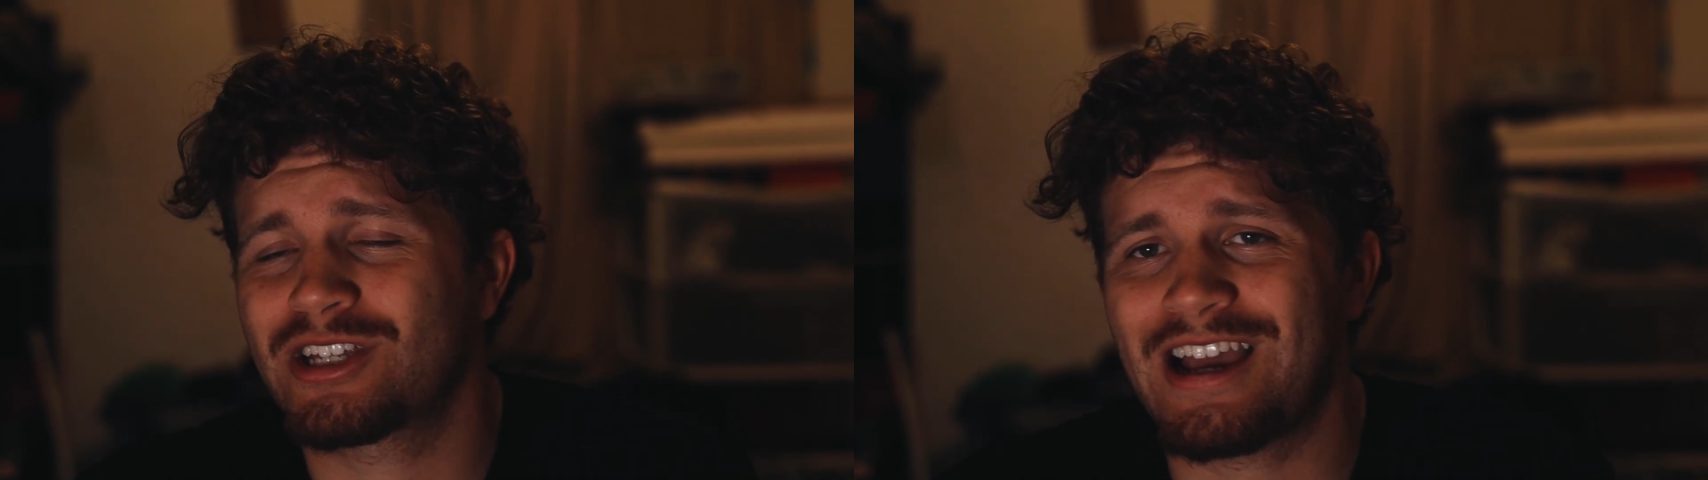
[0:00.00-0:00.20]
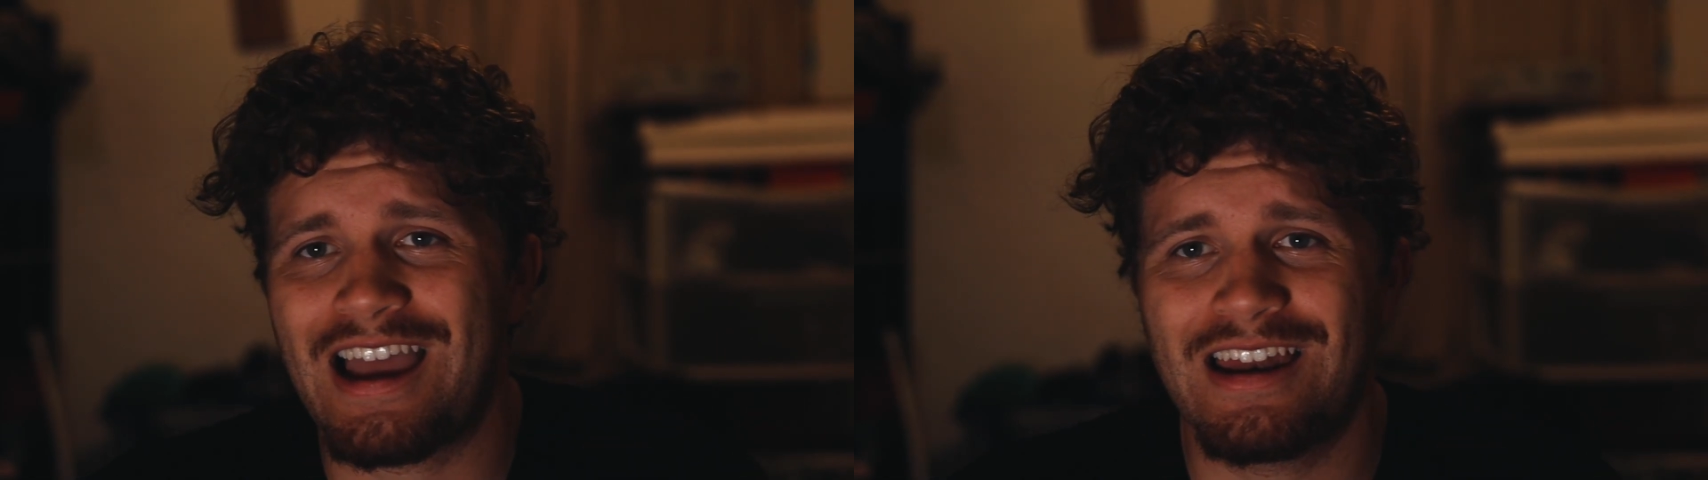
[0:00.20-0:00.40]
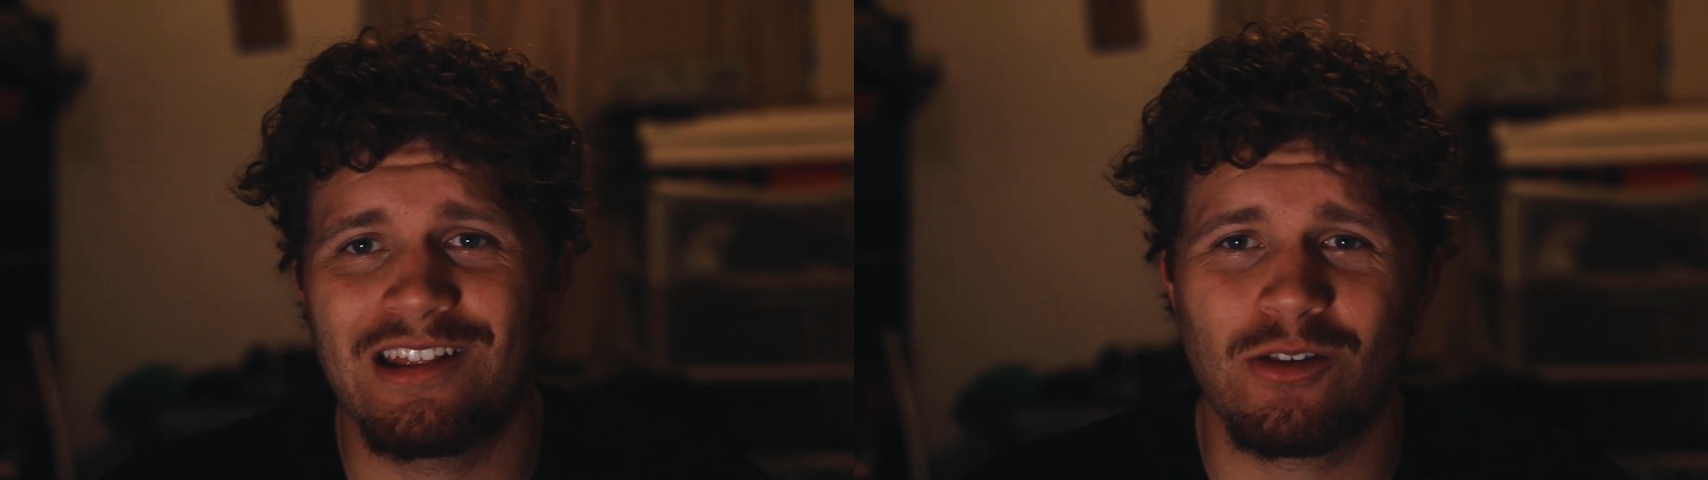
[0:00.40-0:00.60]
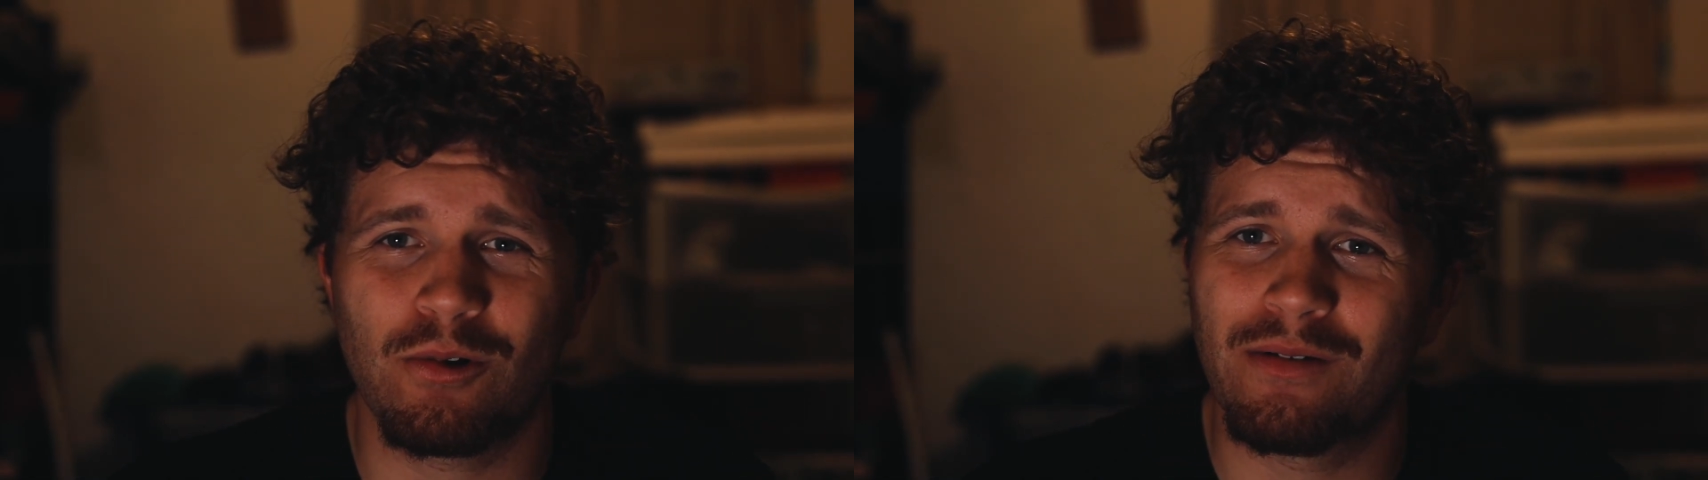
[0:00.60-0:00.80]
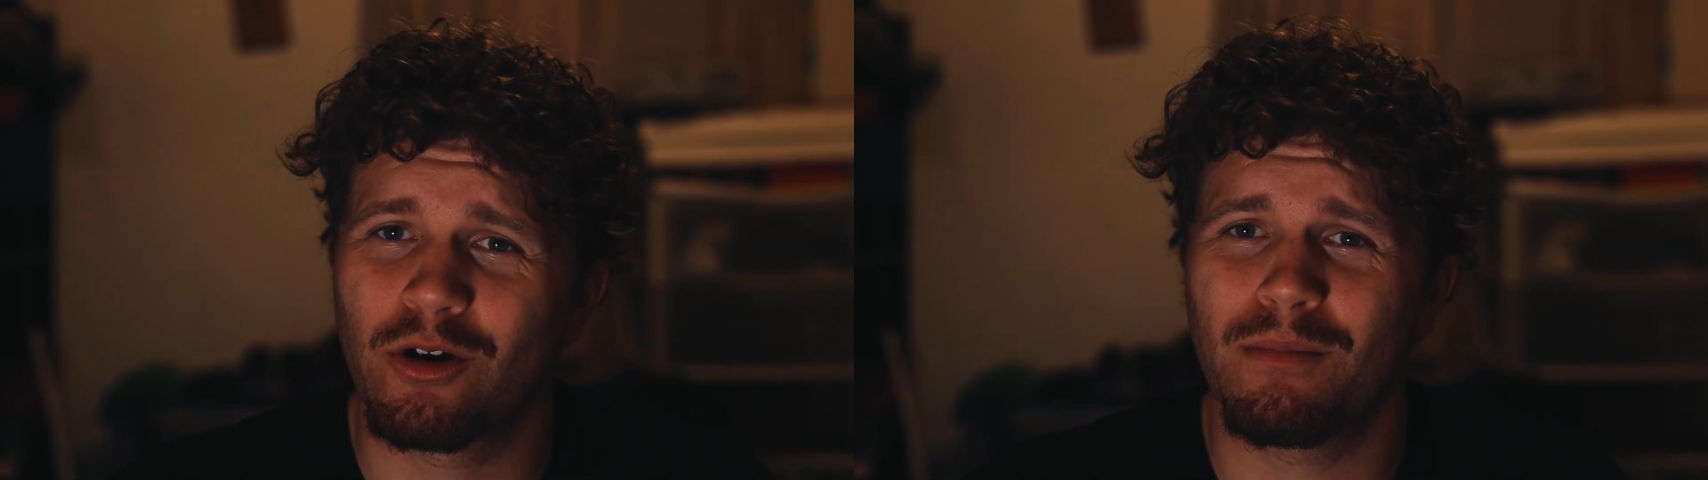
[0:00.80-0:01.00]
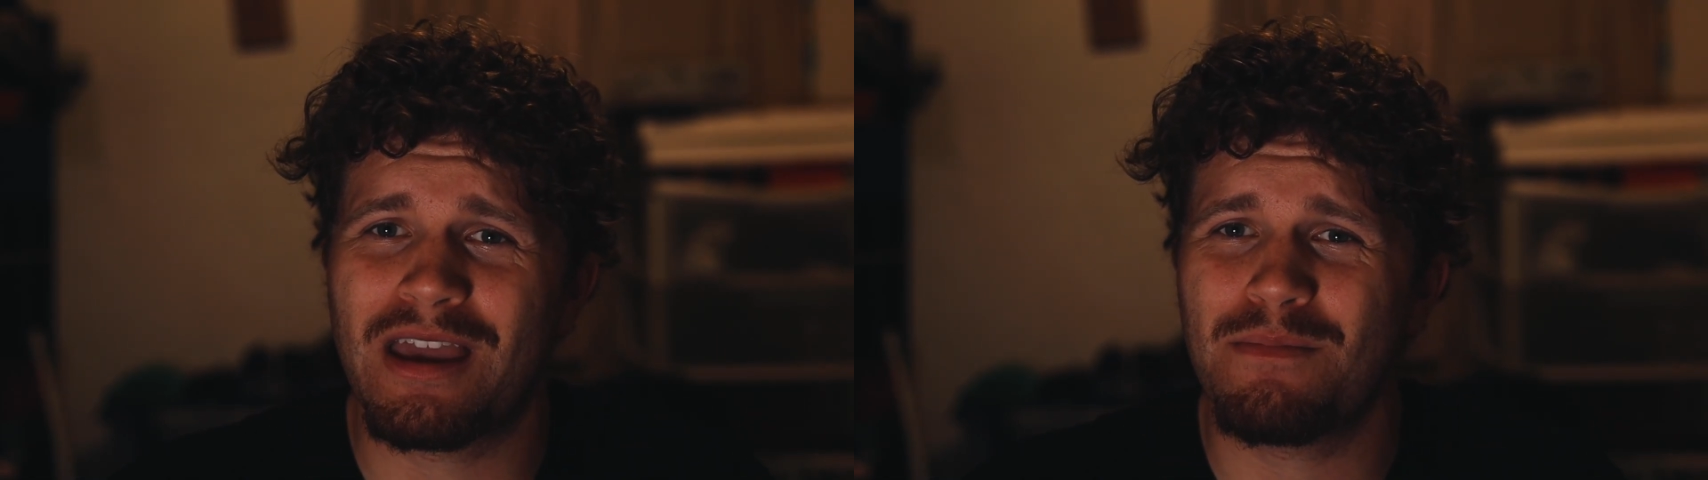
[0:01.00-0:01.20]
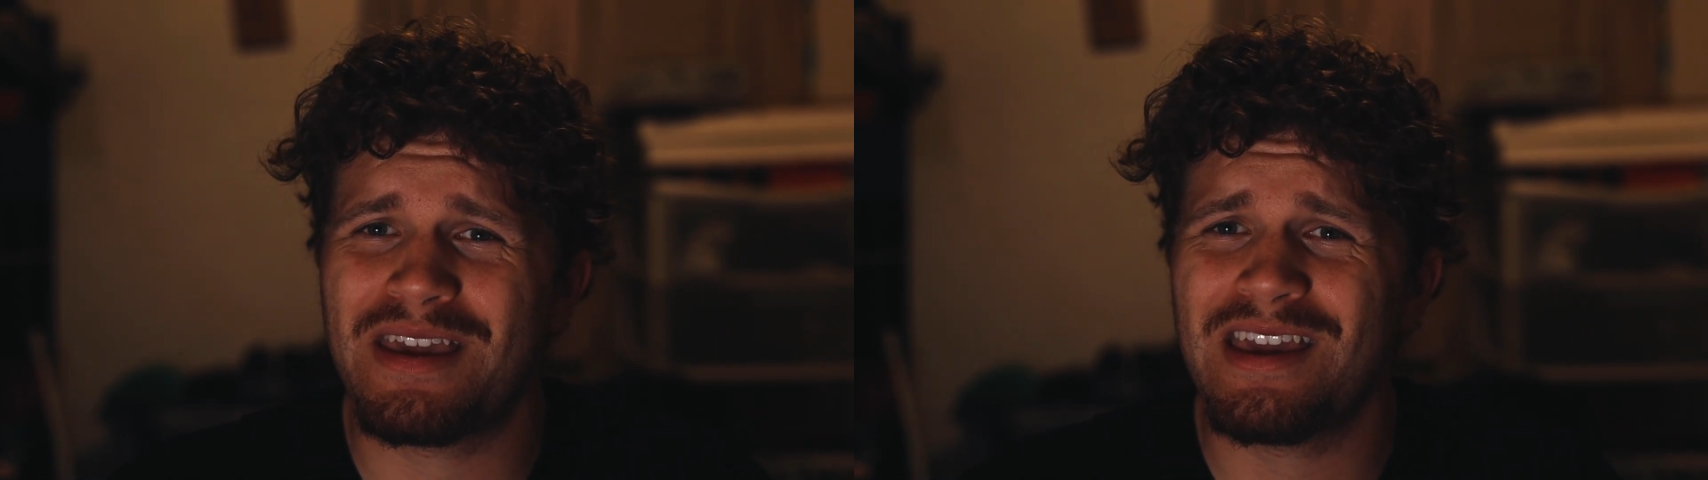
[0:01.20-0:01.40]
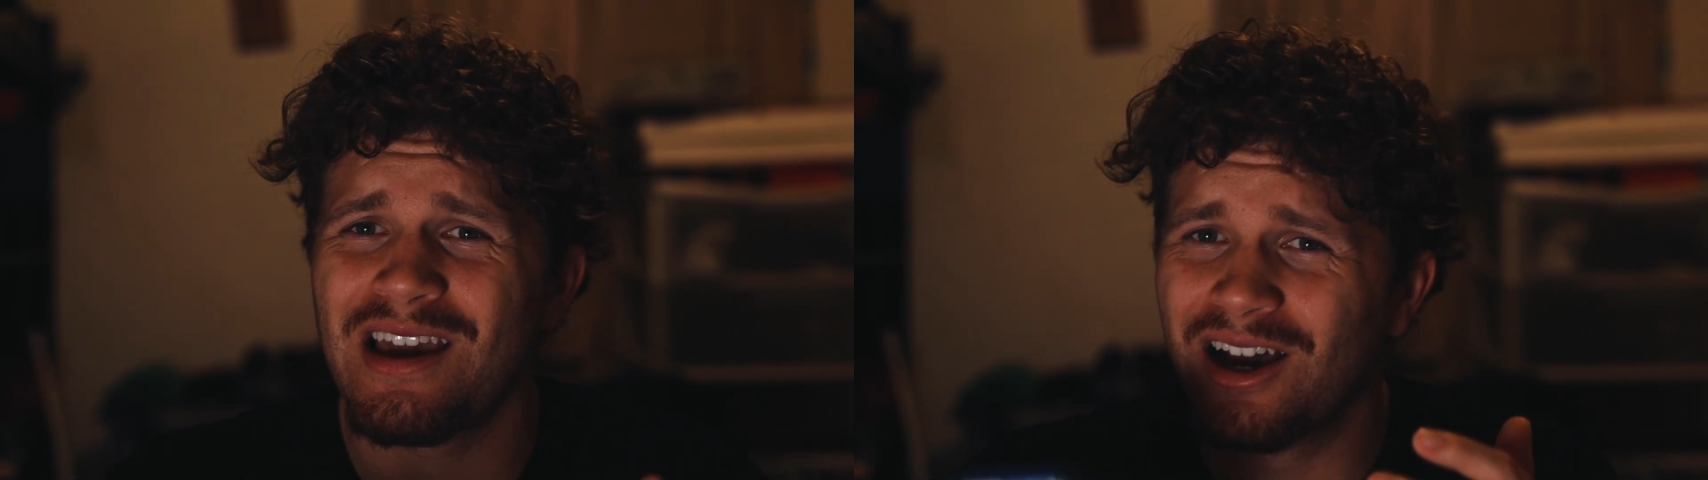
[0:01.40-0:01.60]
Guidance, whatever it may
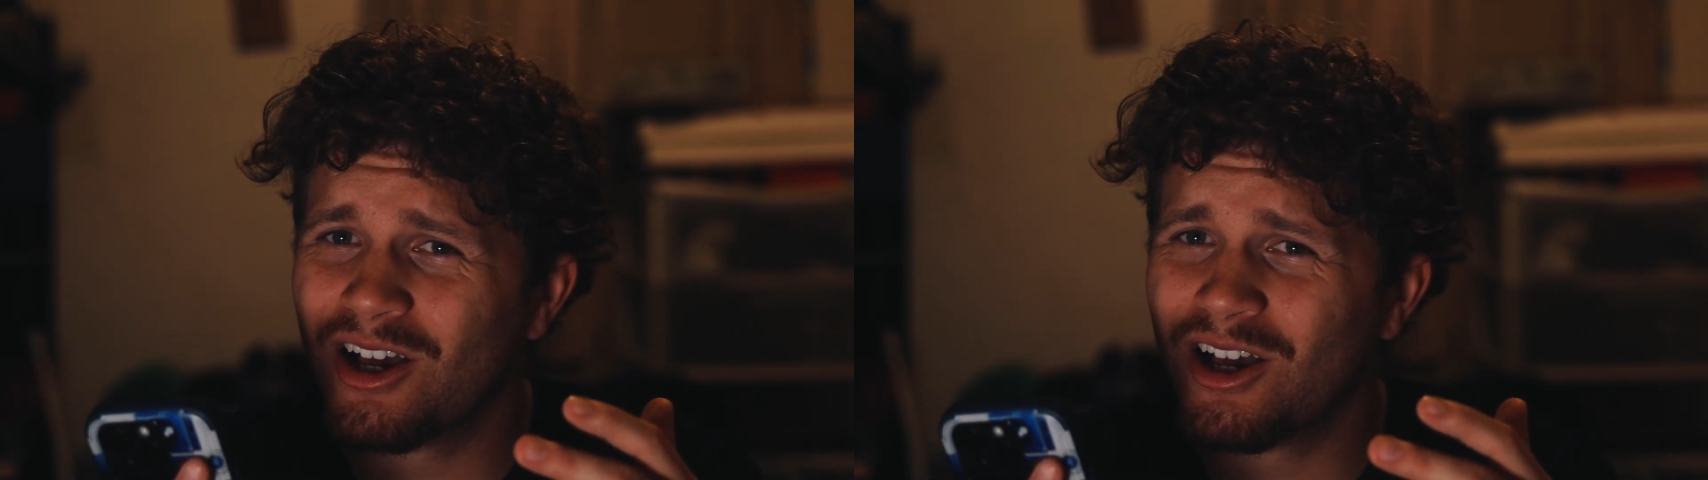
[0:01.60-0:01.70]
be.